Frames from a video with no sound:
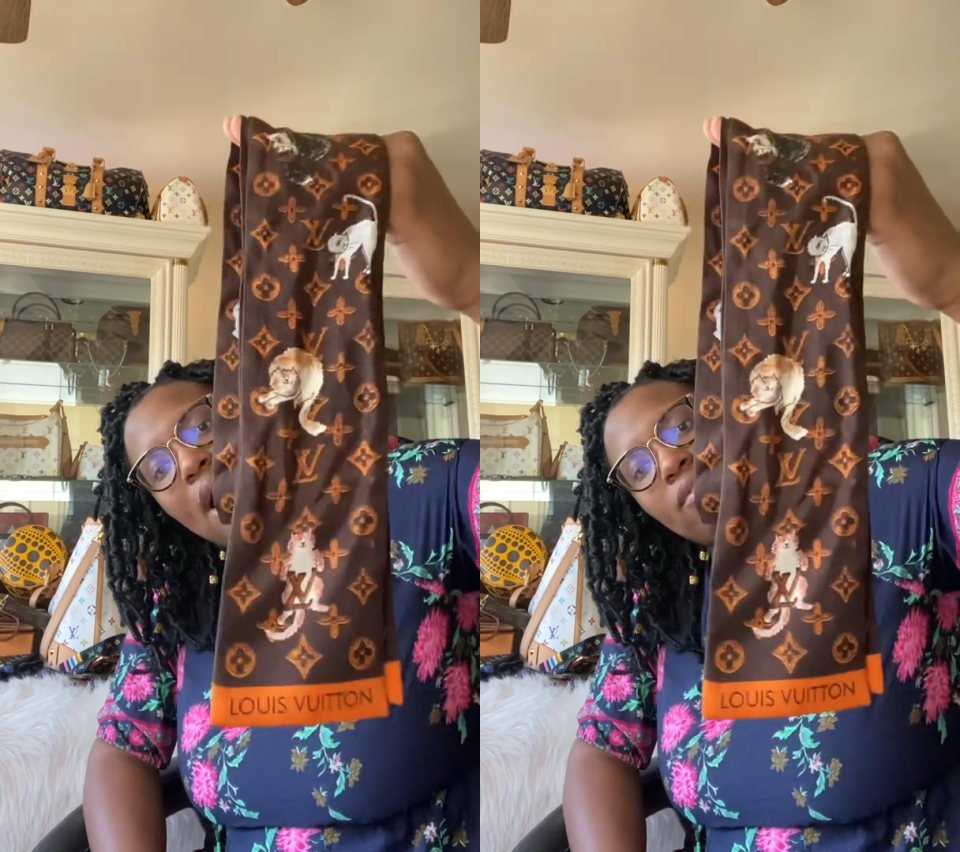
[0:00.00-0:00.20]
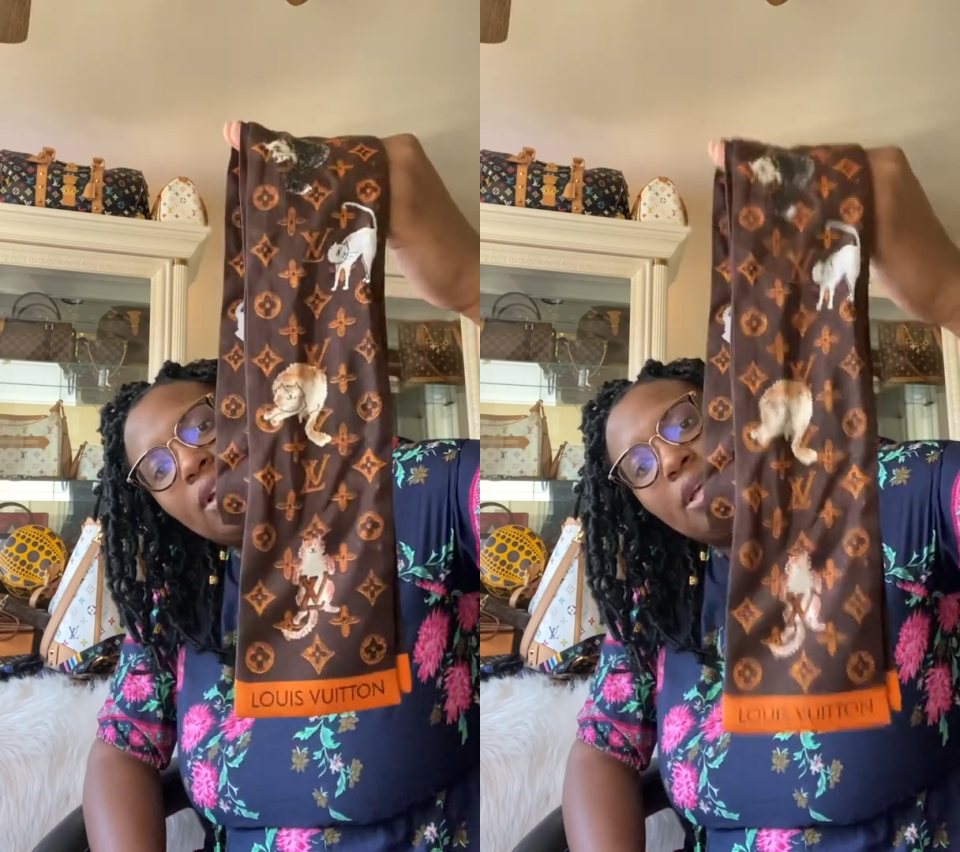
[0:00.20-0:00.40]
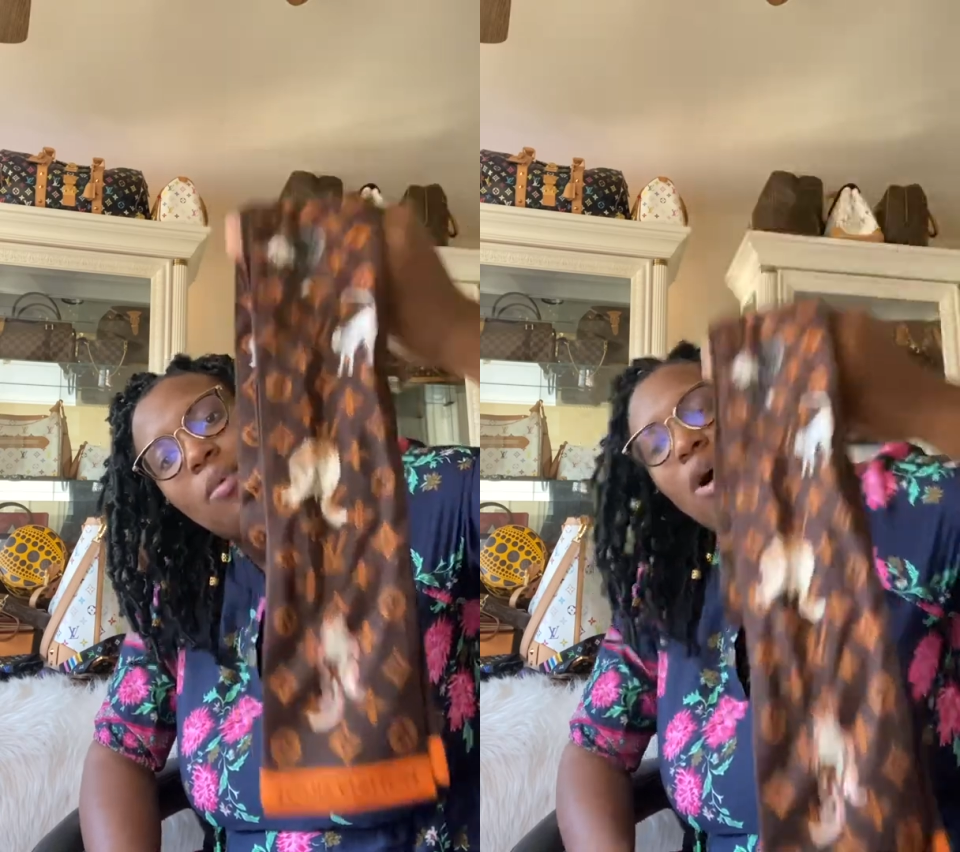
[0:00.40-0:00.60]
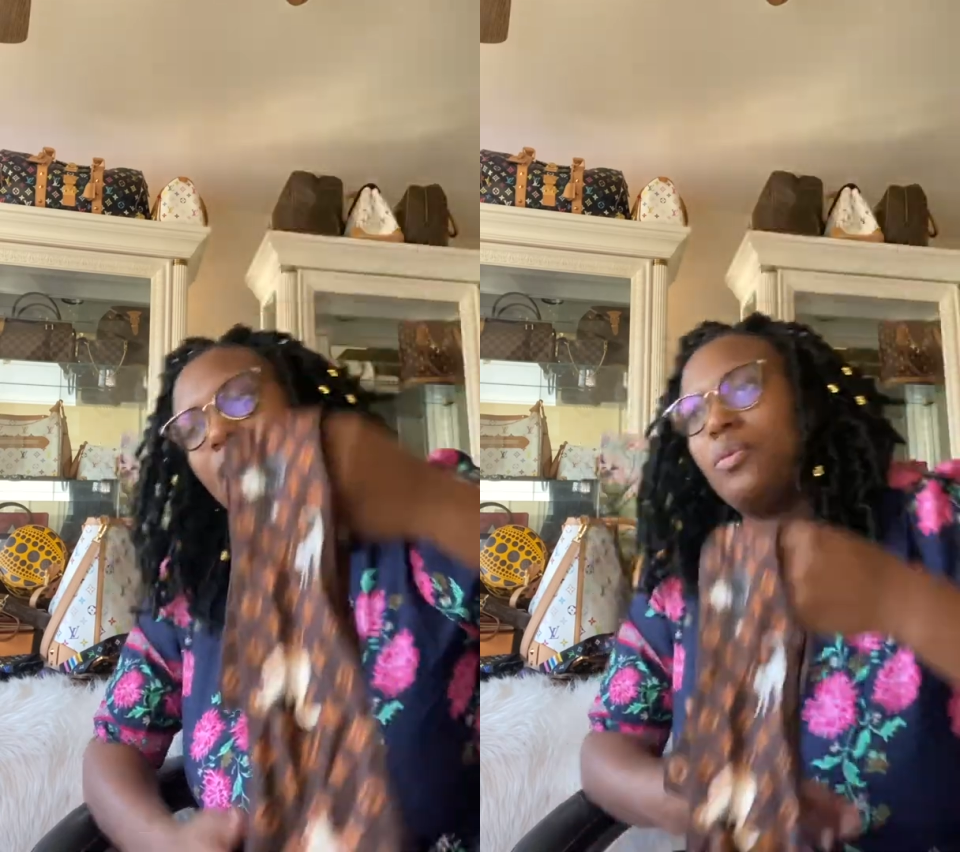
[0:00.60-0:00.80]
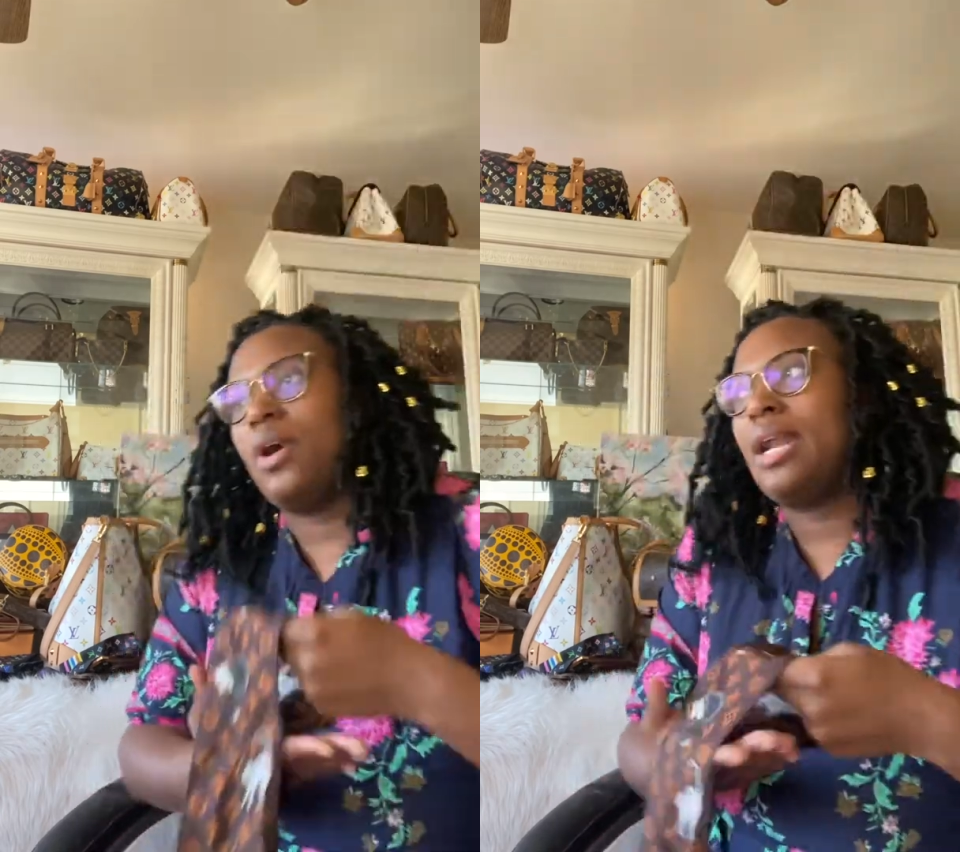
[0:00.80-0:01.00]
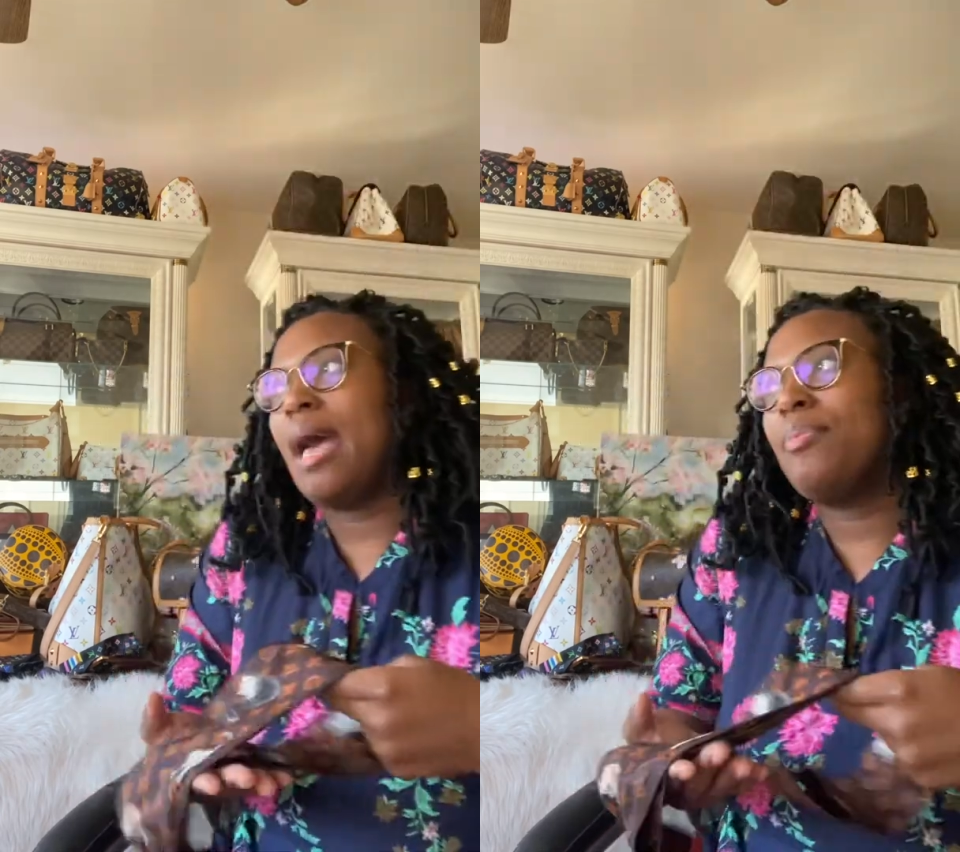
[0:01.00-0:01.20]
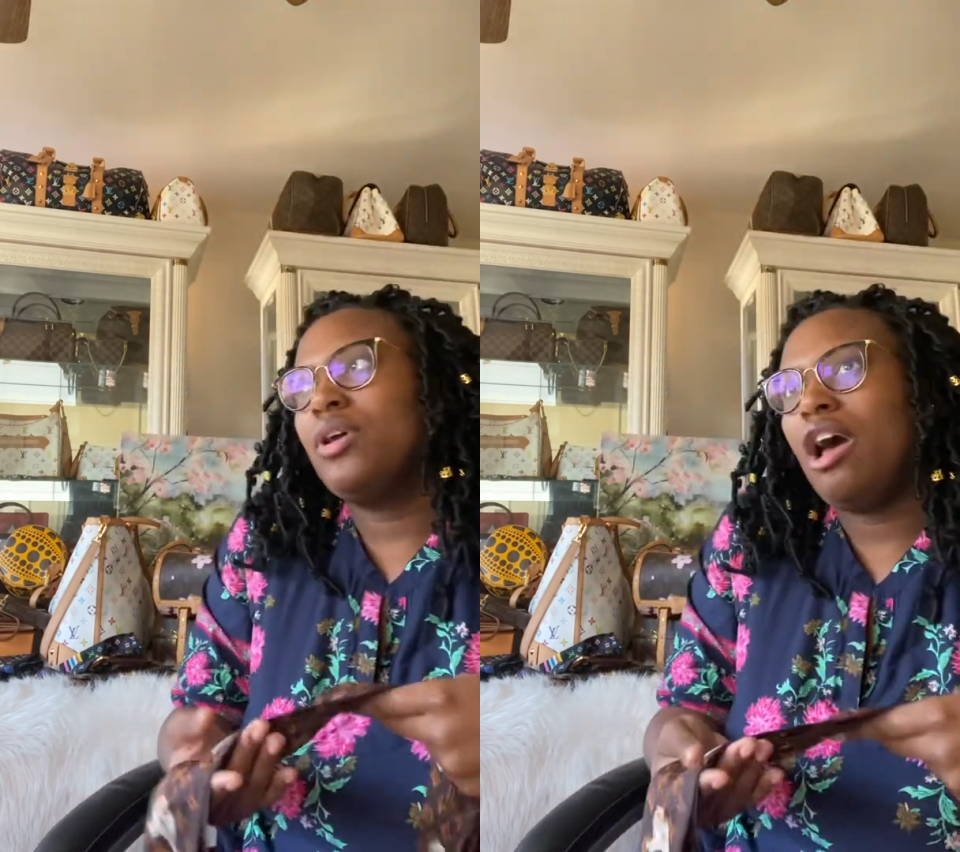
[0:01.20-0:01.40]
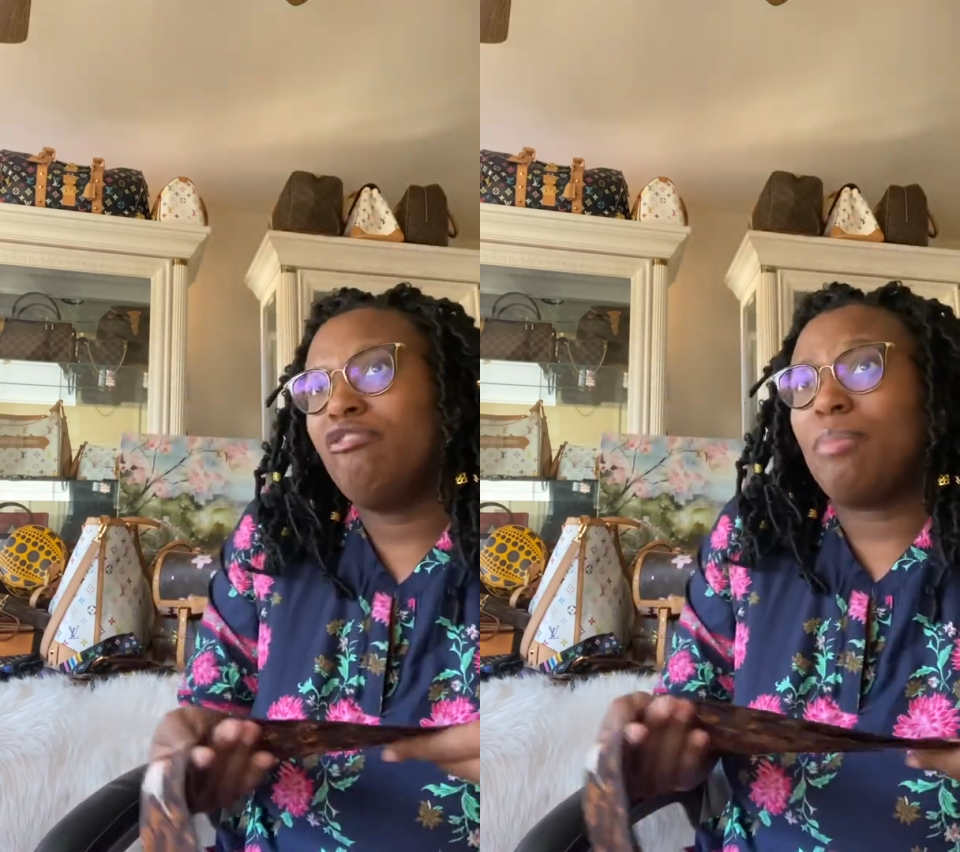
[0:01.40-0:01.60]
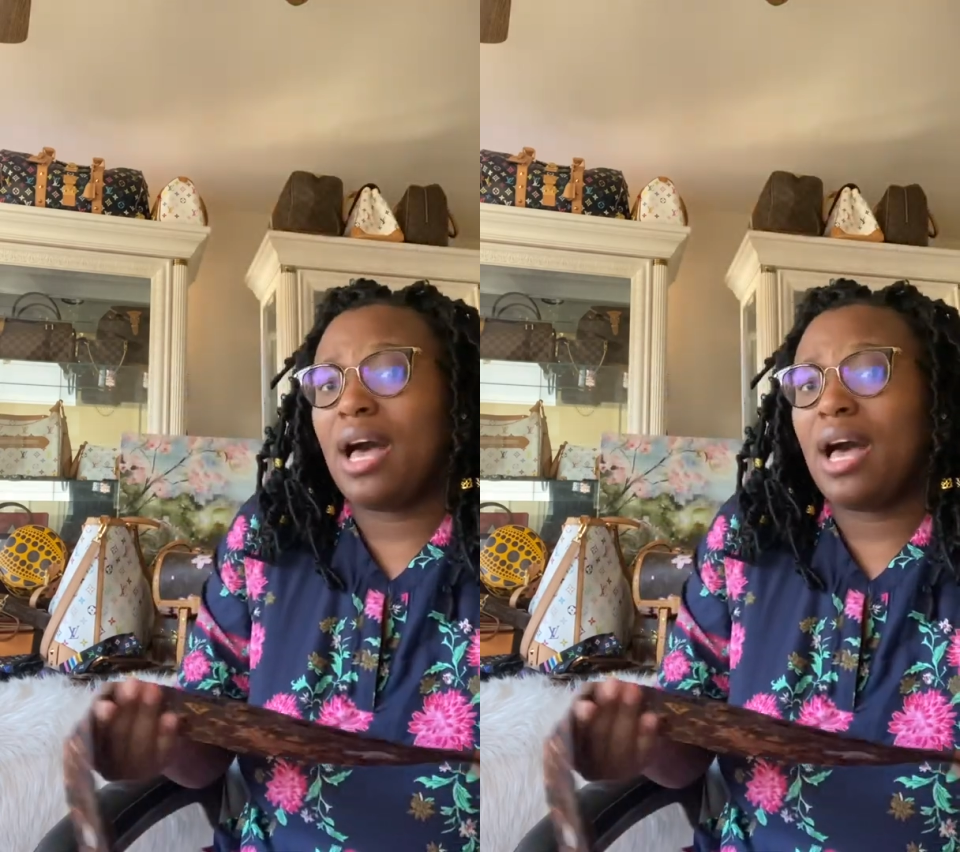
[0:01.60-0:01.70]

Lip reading: I really wanted one. I put off